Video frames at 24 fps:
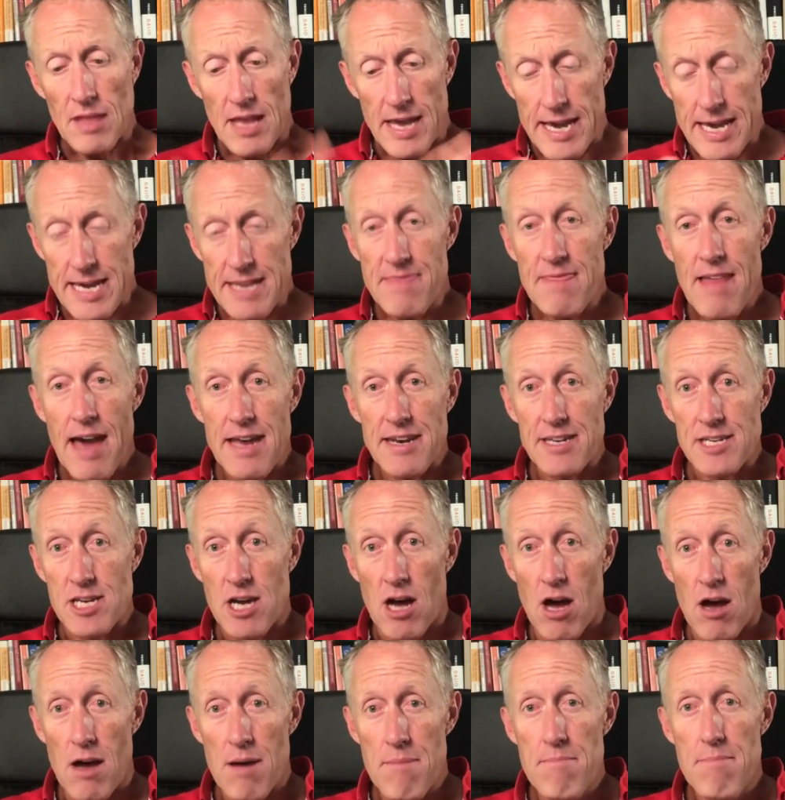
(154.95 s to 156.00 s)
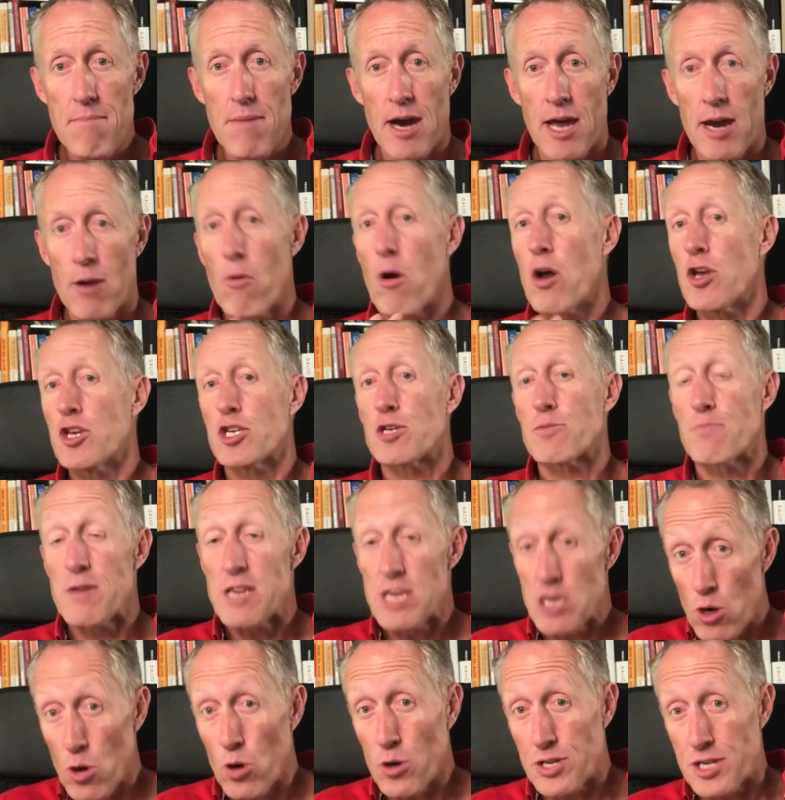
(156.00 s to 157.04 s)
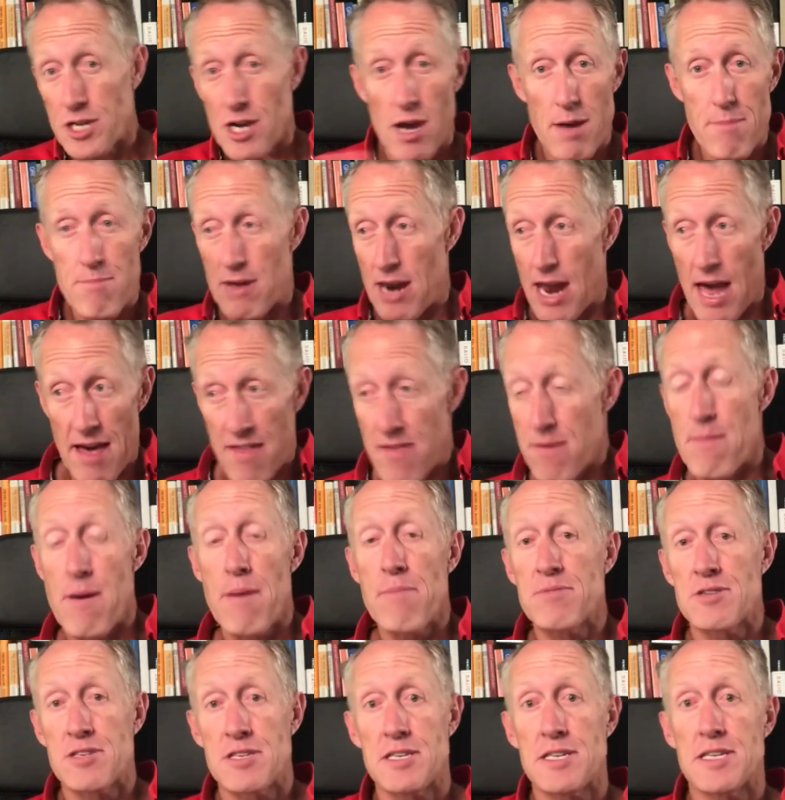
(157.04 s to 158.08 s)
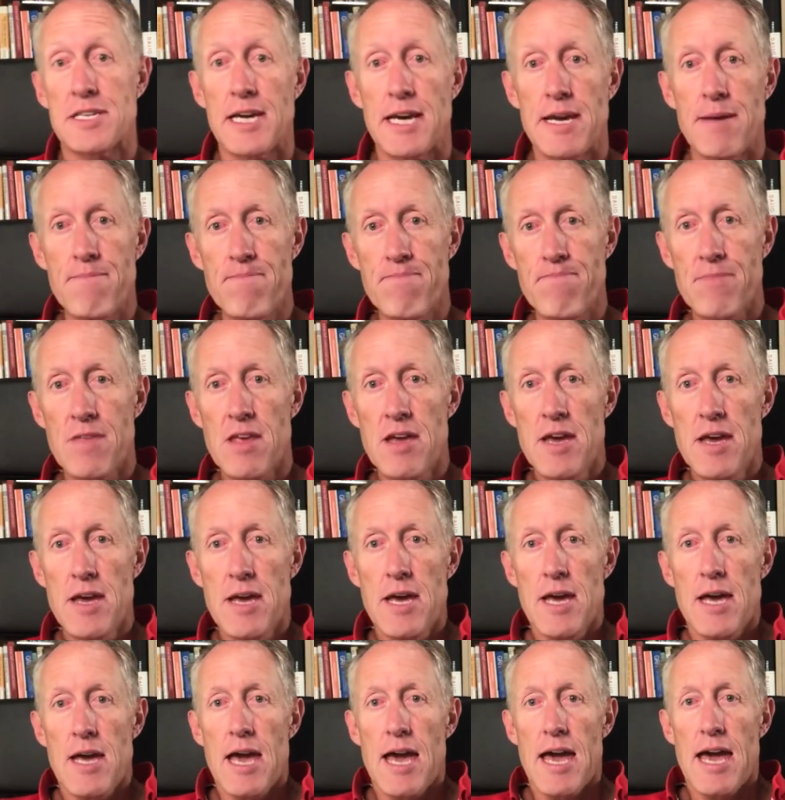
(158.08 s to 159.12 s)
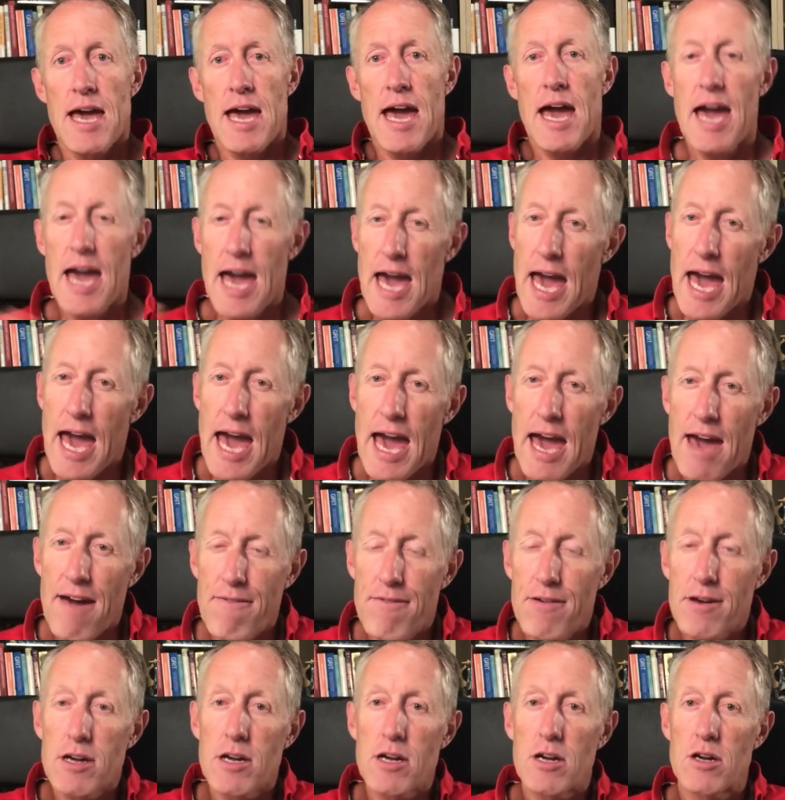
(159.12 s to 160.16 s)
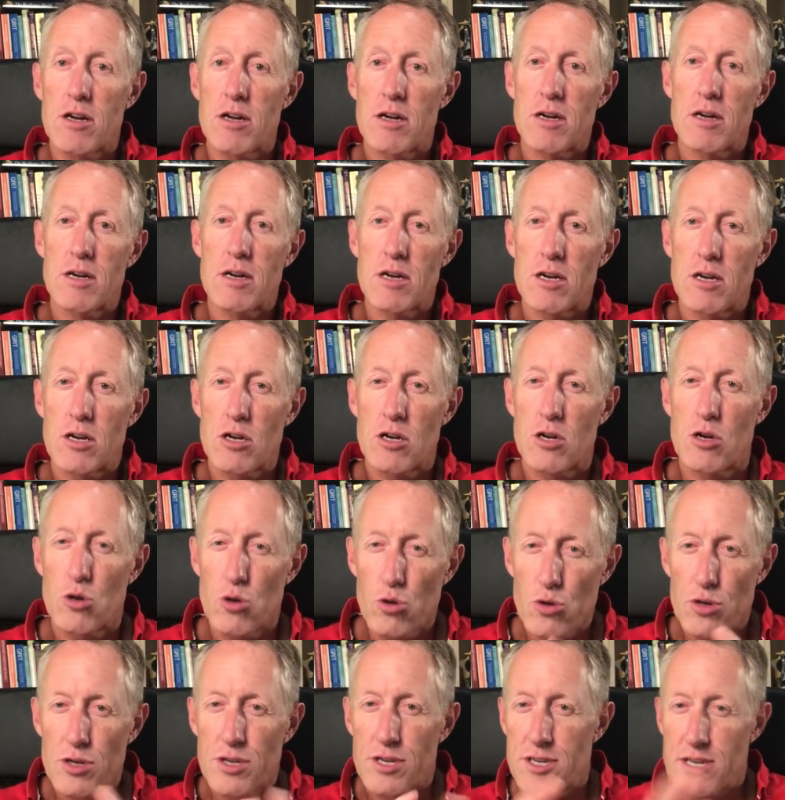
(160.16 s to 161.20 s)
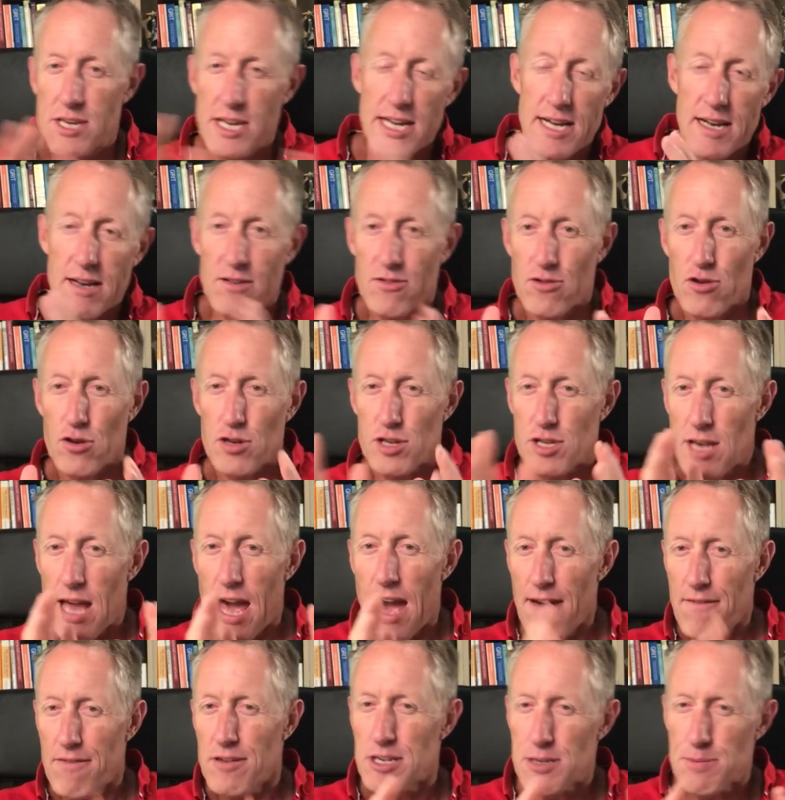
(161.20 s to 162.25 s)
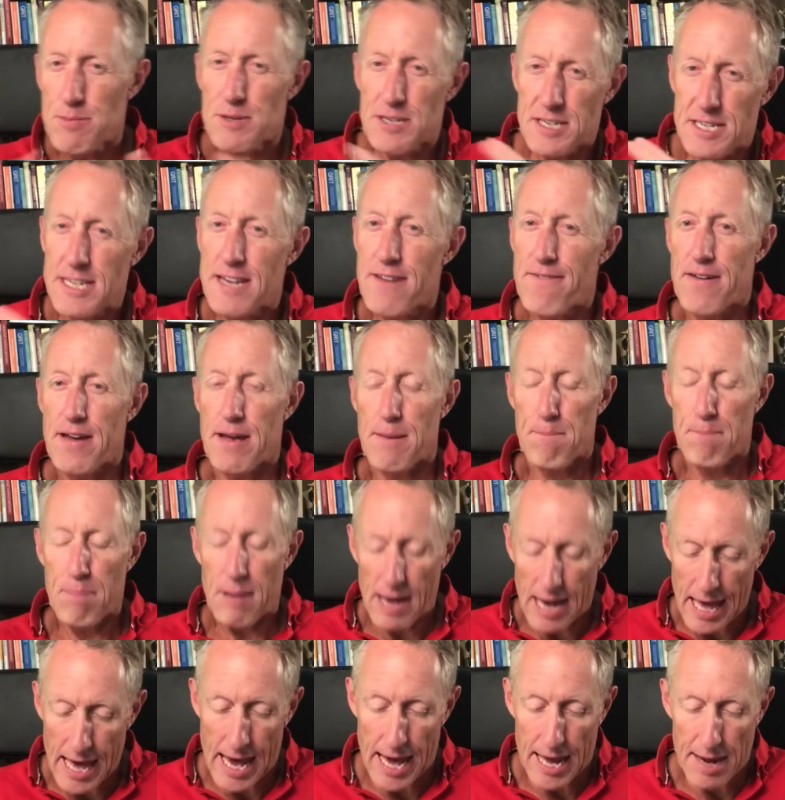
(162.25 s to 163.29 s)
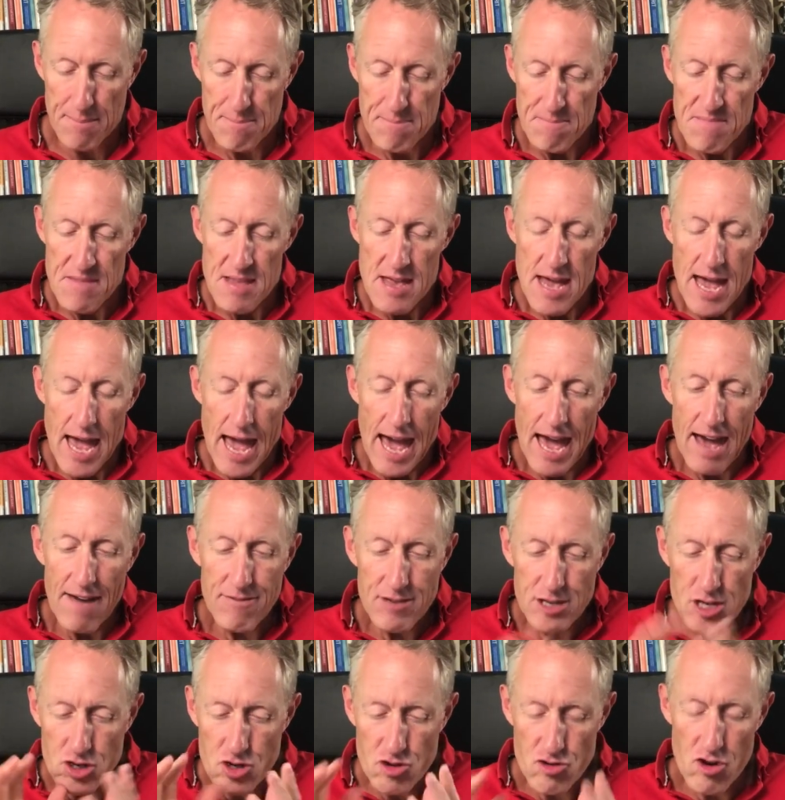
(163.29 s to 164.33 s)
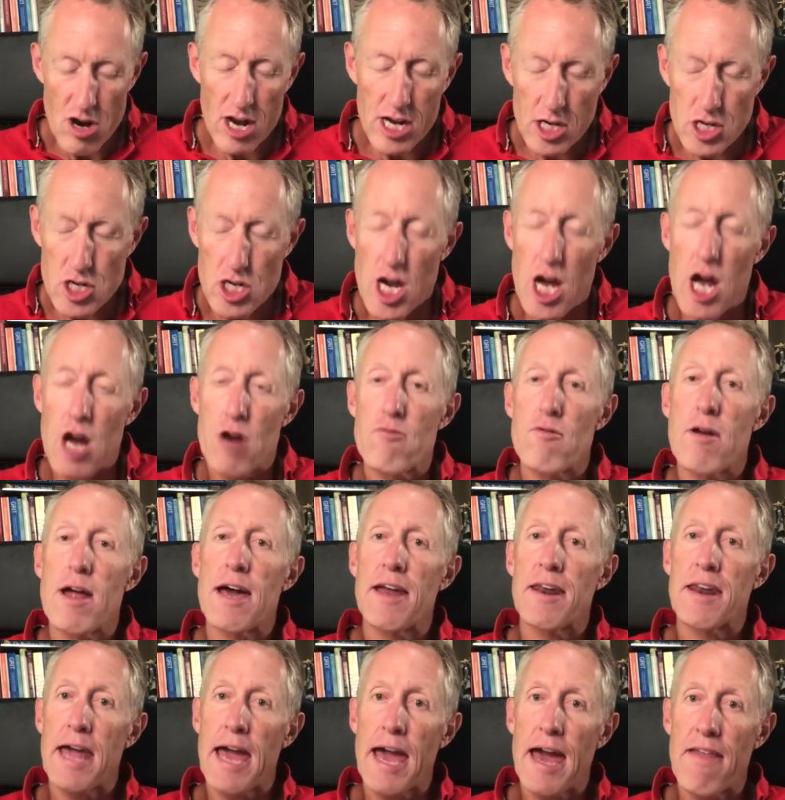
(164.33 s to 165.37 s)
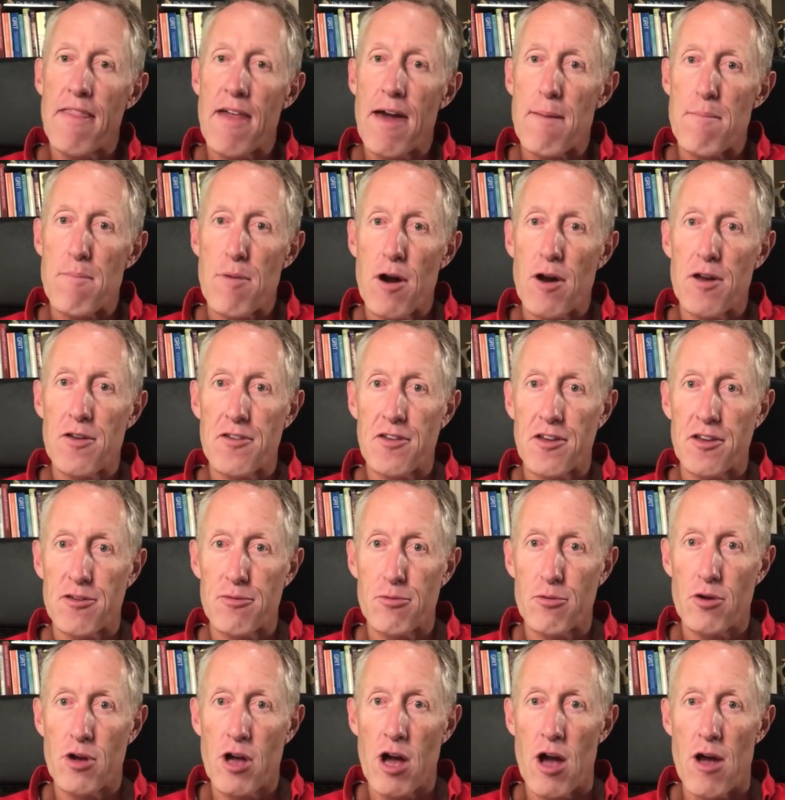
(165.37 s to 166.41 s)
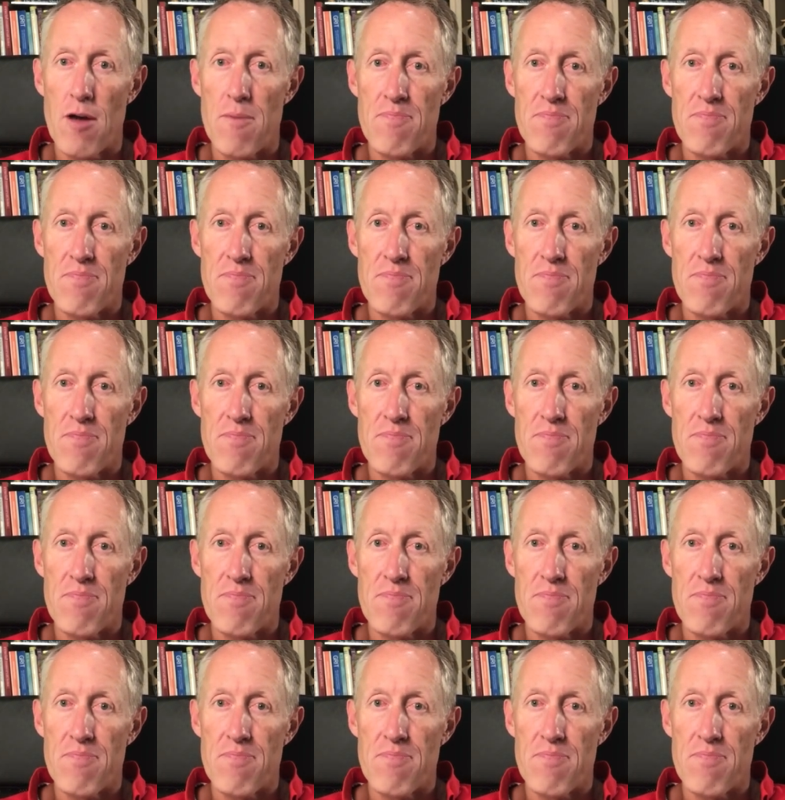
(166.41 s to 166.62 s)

In that time, and it won't just be your time, but other members of the team, have a good deal, have a specific plan, have a structure around how that process will go.